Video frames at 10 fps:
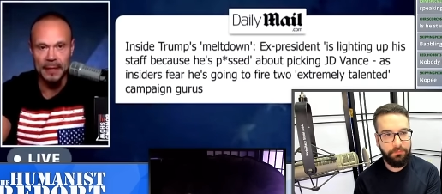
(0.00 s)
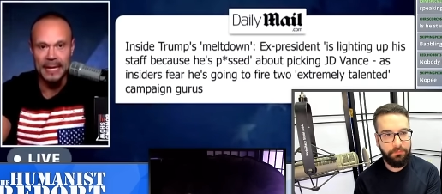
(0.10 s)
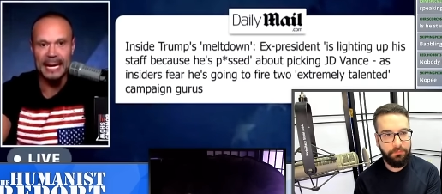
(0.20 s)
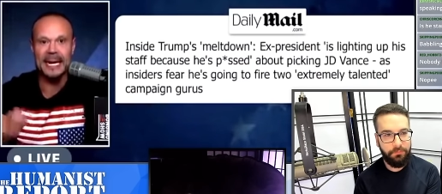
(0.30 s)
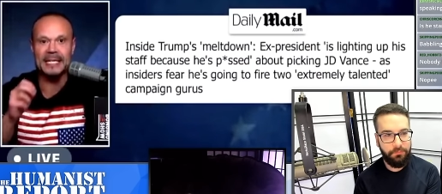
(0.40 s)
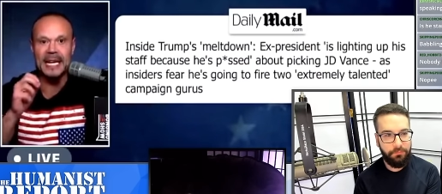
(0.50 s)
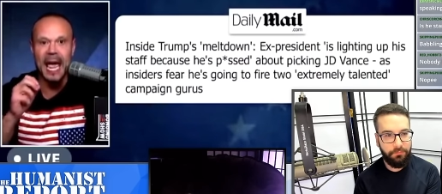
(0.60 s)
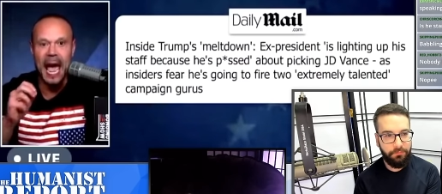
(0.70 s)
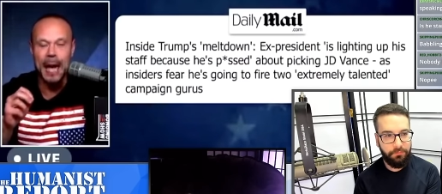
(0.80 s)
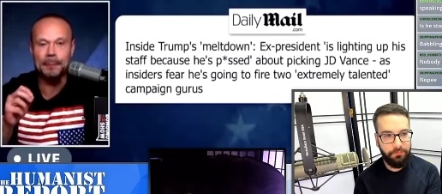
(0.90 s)
Speaker 1: It is
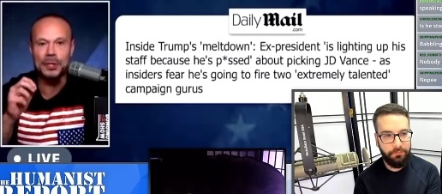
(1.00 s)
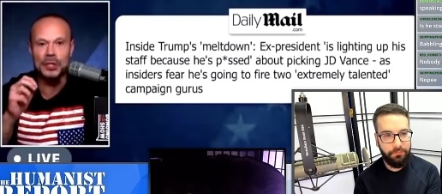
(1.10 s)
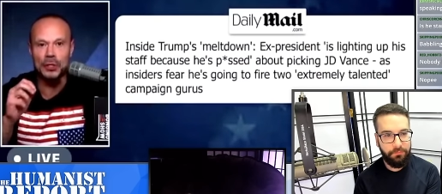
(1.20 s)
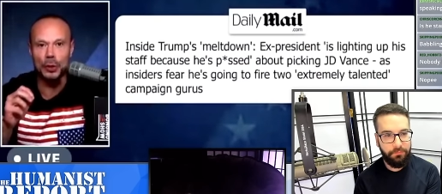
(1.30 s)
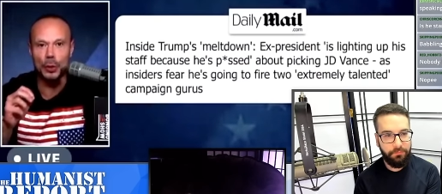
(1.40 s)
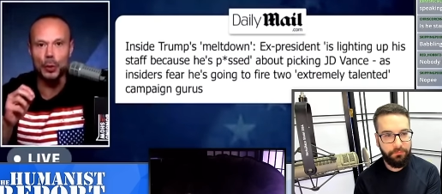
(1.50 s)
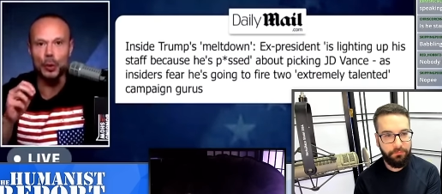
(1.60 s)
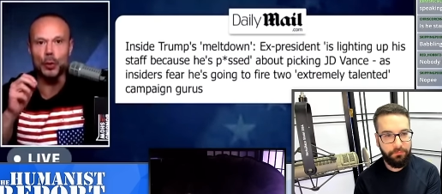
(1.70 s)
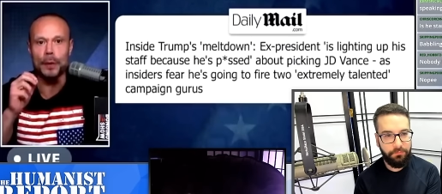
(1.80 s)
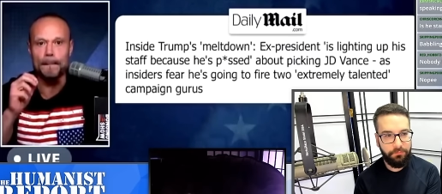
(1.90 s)

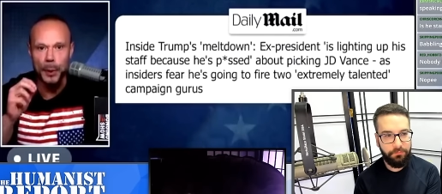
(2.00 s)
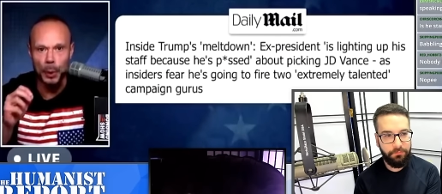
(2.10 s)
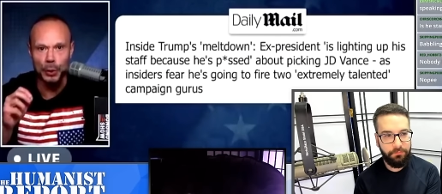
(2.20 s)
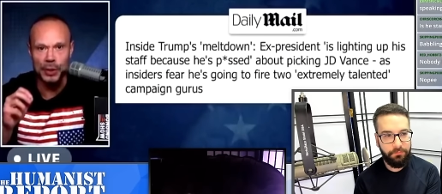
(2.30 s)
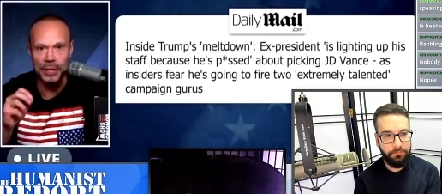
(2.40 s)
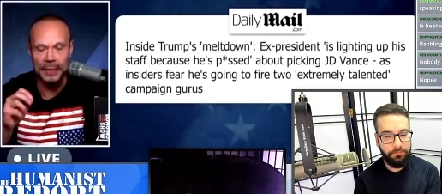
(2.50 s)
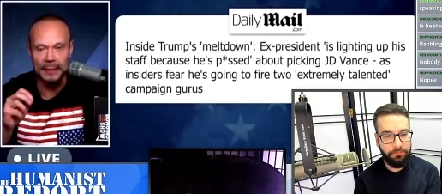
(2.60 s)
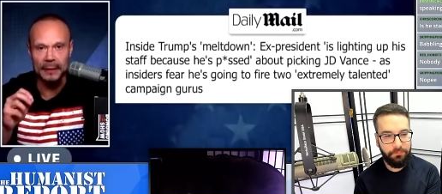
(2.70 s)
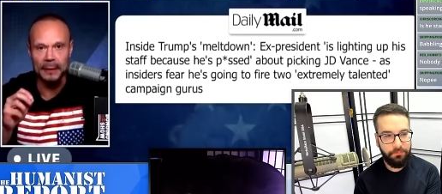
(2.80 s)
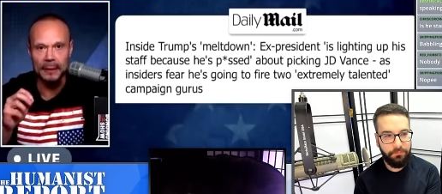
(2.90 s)
absolute
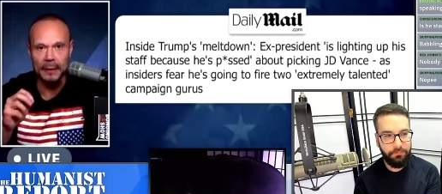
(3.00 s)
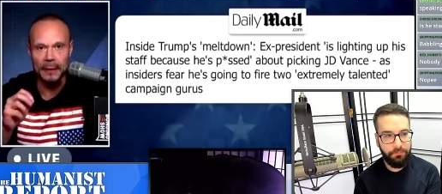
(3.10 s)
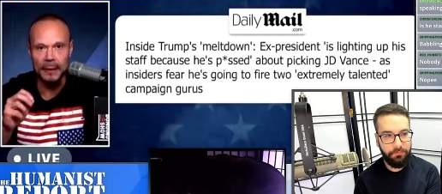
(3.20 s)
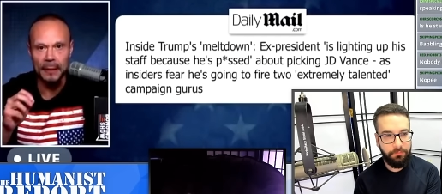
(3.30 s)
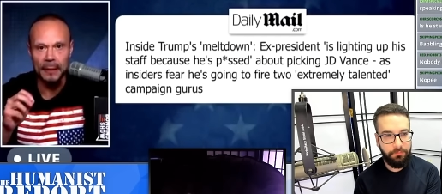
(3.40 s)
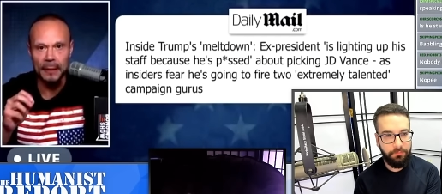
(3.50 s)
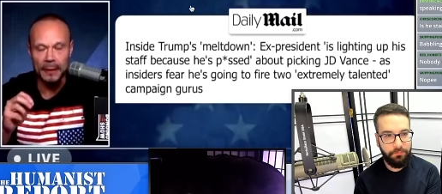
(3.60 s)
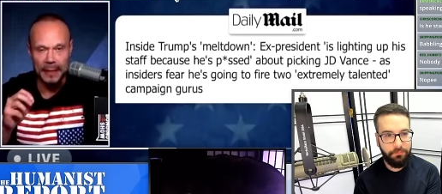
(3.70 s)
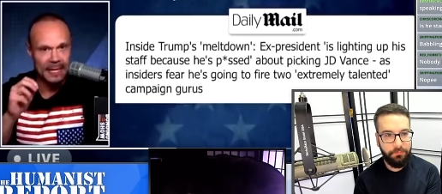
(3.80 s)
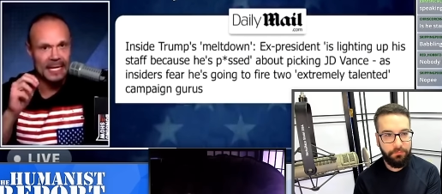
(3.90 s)
bullshit.
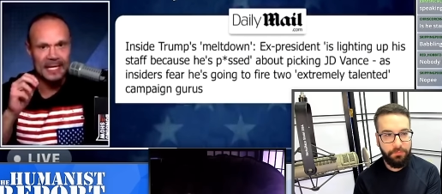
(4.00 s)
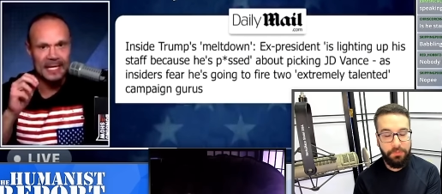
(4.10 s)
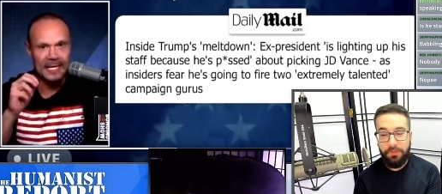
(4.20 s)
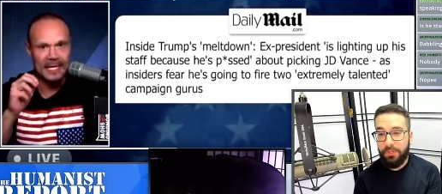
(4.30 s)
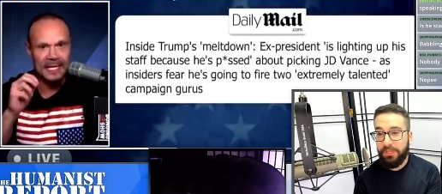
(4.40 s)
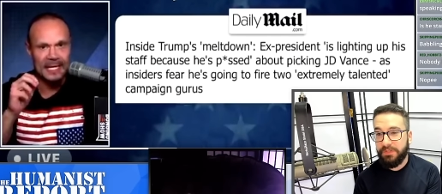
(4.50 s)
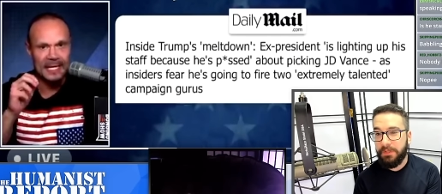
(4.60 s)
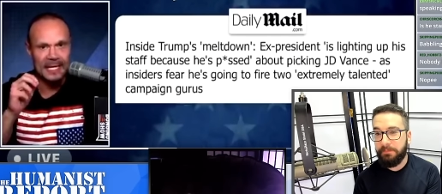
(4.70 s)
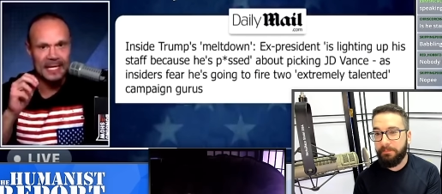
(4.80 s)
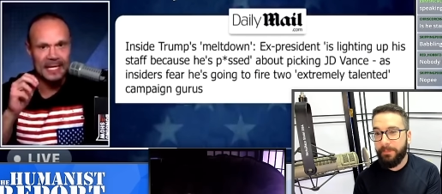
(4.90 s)
Speaker 2: He
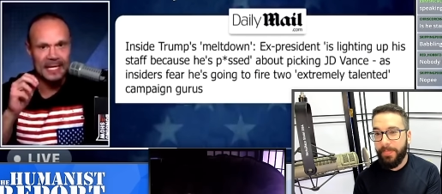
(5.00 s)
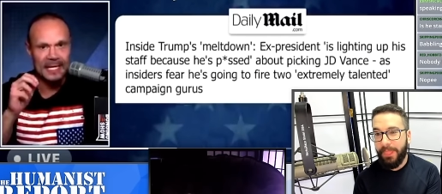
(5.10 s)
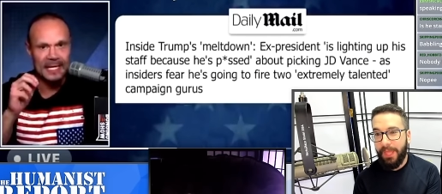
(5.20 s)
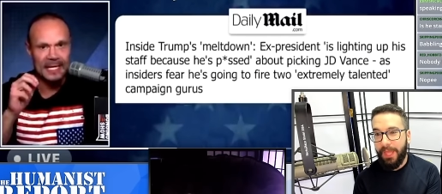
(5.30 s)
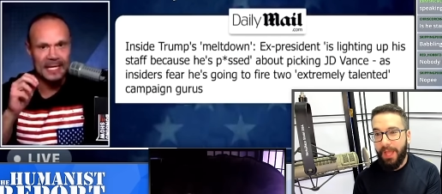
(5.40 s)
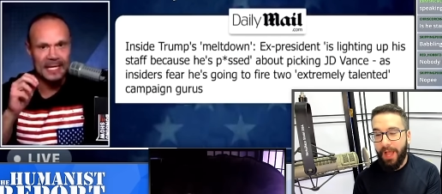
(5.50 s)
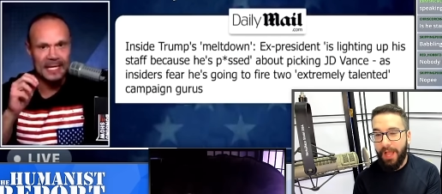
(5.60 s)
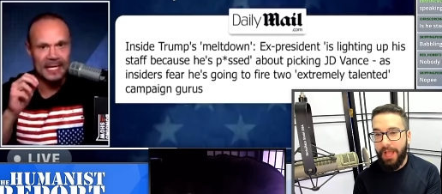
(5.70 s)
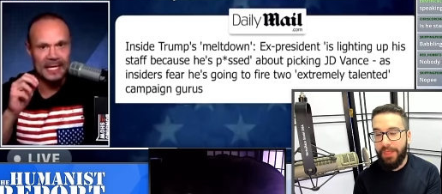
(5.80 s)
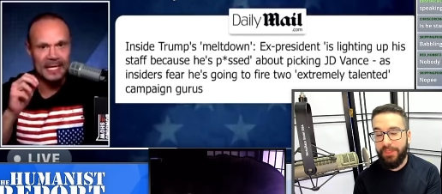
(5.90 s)
Listen,
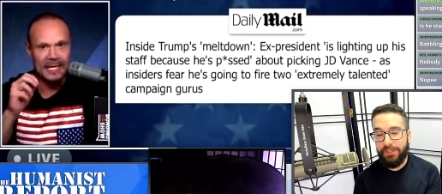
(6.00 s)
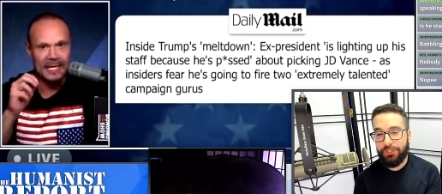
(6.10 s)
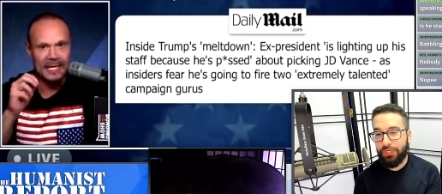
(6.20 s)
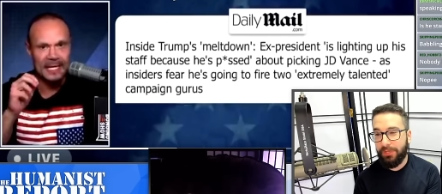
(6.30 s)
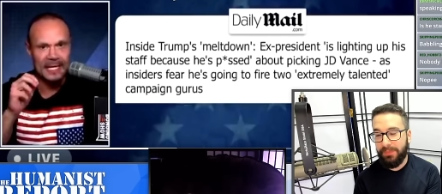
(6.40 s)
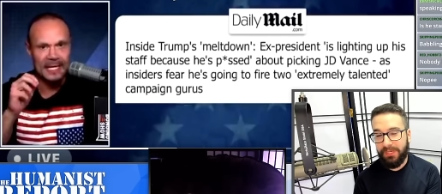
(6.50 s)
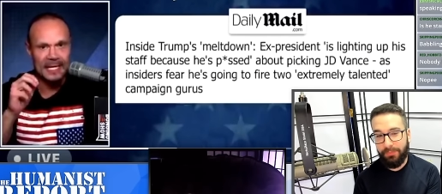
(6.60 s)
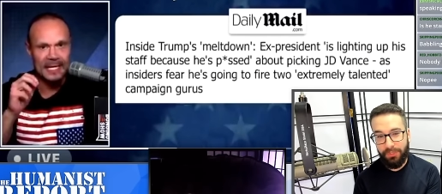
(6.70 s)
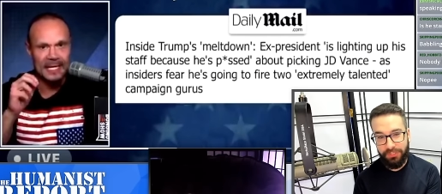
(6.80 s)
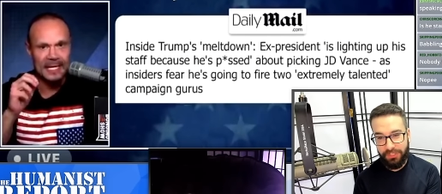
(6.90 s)
this could be a
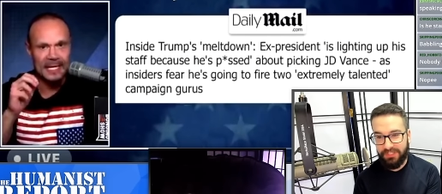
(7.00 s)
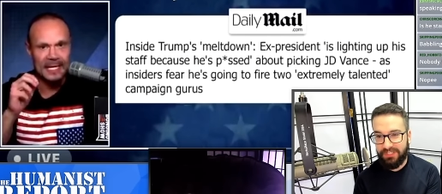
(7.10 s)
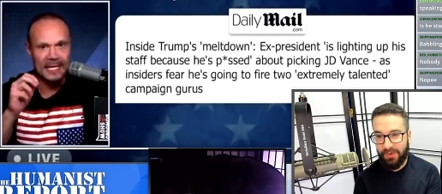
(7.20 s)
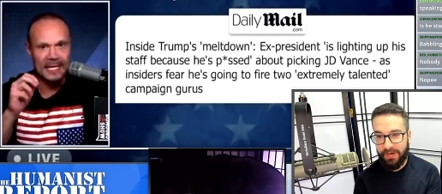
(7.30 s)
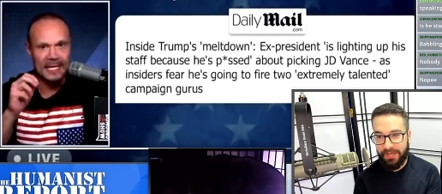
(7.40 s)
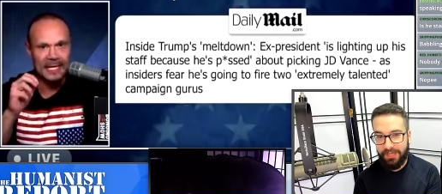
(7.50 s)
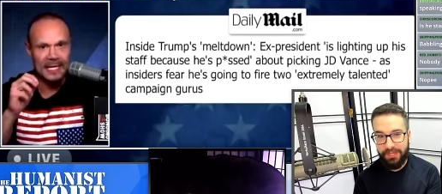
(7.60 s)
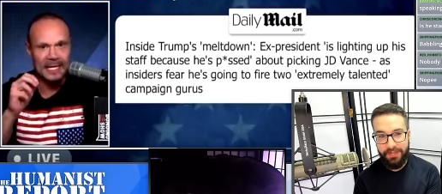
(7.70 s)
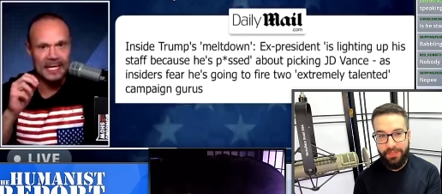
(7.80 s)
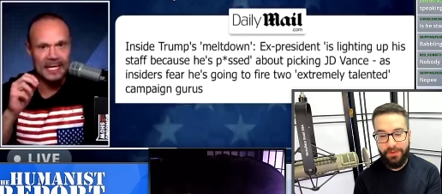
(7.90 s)
bullshit story.
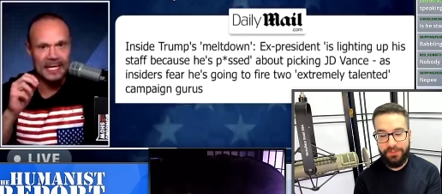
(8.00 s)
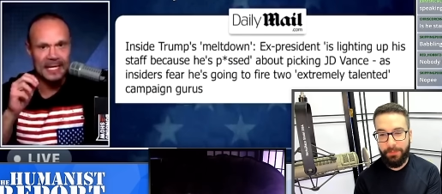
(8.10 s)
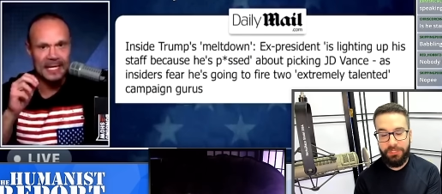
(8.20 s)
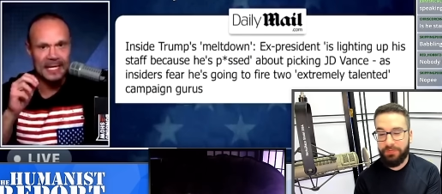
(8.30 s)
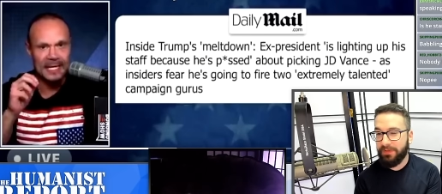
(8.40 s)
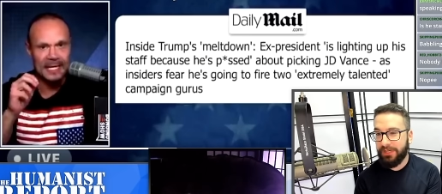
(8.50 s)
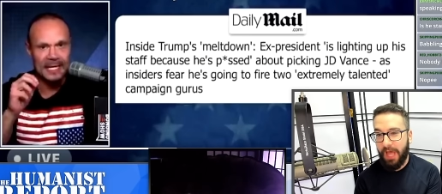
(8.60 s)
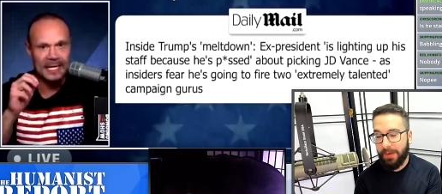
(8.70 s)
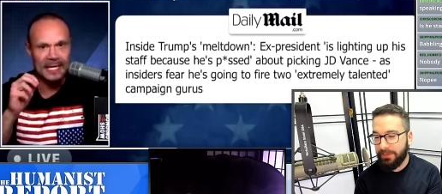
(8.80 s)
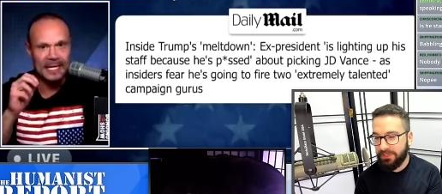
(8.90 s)
There's a bunch of
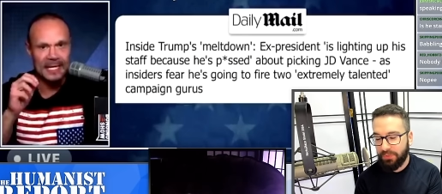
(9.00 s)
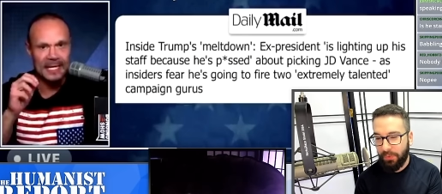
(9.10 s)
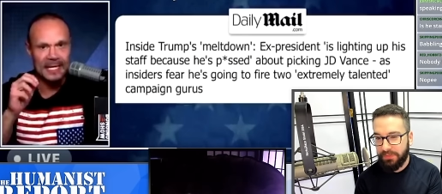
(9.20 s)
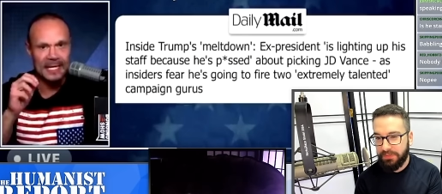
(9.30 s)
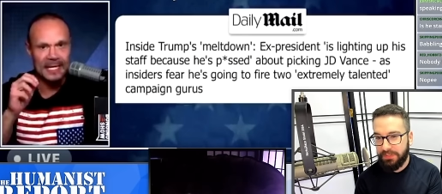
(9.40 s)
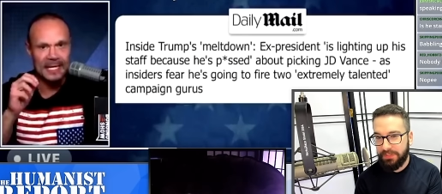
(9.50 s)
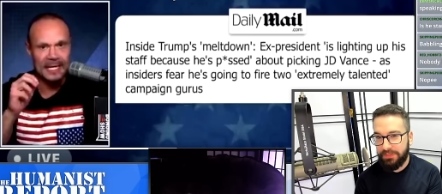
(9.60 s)
anonymous sources.